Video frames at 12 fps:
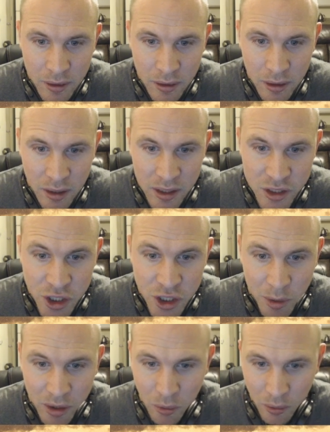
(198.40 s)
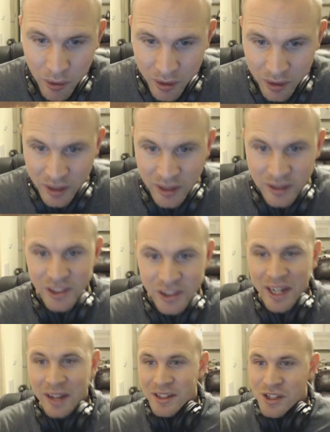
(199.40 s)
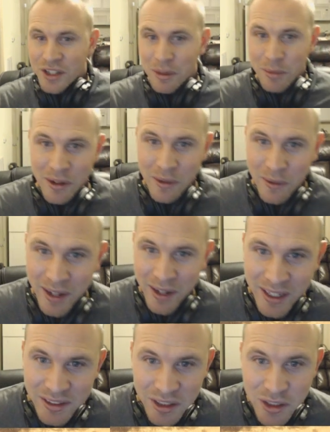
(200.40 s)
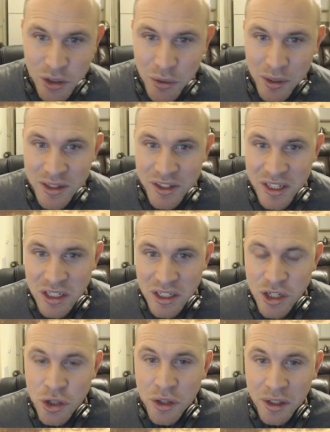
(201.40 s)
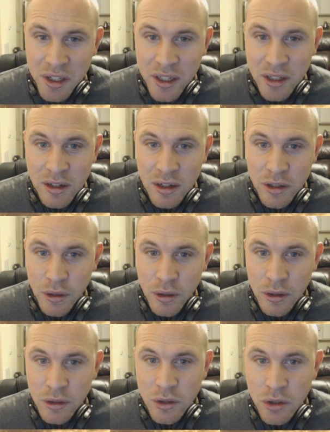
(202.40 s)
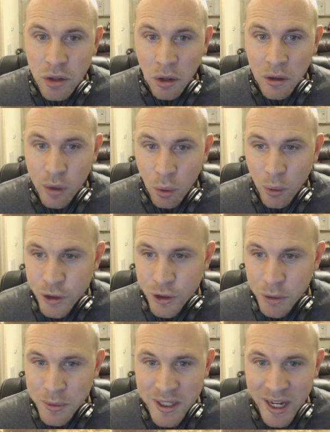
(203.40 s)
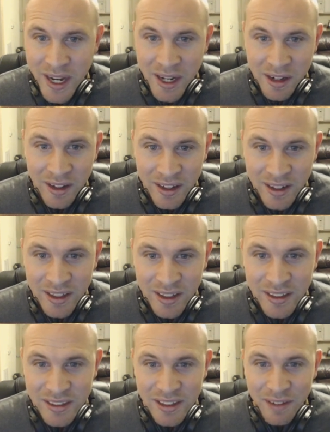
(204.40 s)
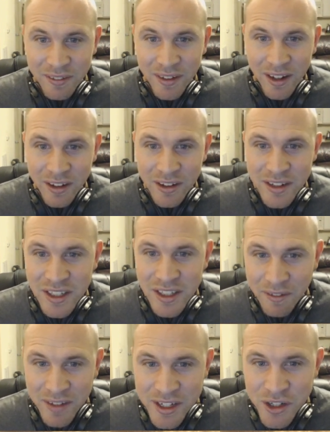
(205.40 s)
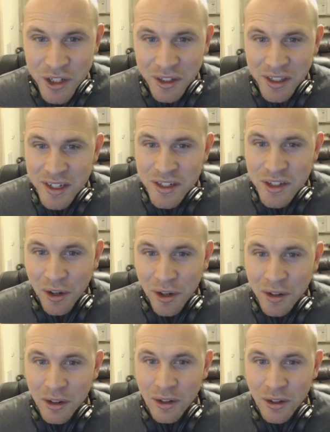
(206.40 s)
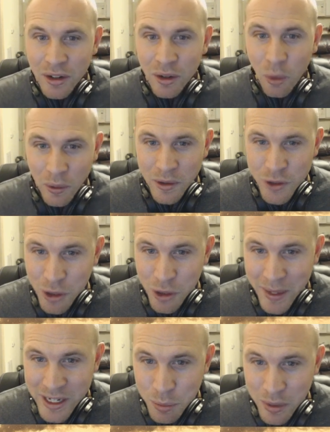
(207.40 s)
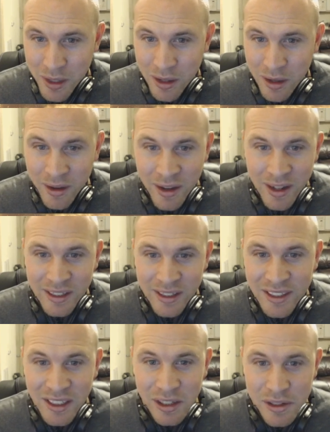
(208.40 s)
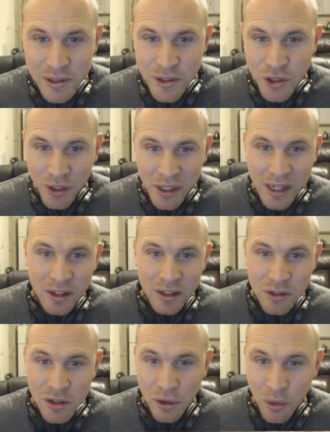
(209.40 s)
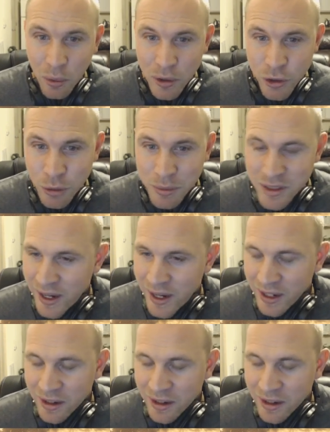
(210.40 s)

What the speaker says: Shimmering Core. Check out the Shimmering Core, guys. 260 trillion Dark Core troop attack, 770 trillion Dark Core troop HP, 600 trillion Dark Core troop attack.